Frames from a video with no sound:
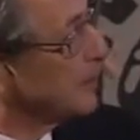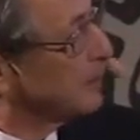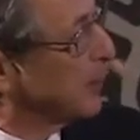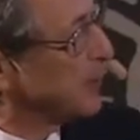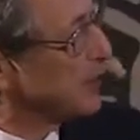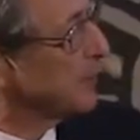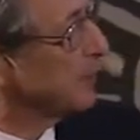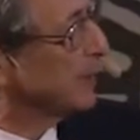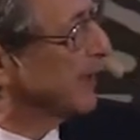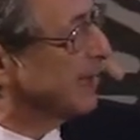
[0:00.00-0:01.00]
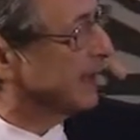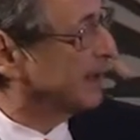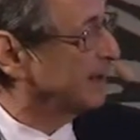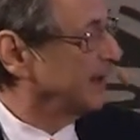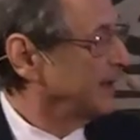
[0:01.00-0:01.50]
periods of
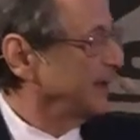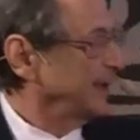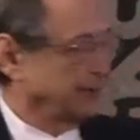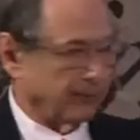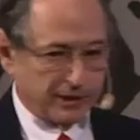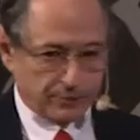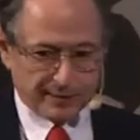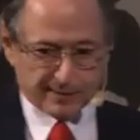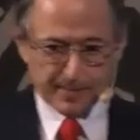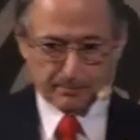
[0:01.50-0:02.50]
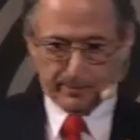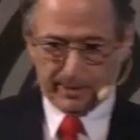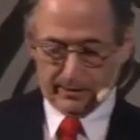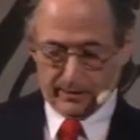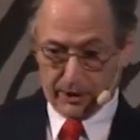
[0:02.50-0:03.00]
complaining, he agreed to accept
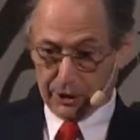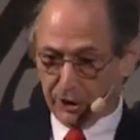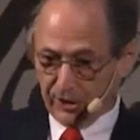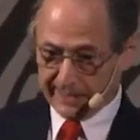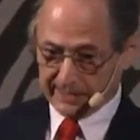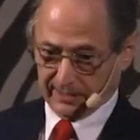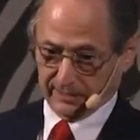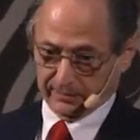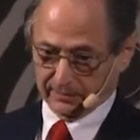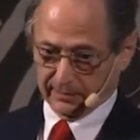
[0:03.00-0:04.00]
me a year later.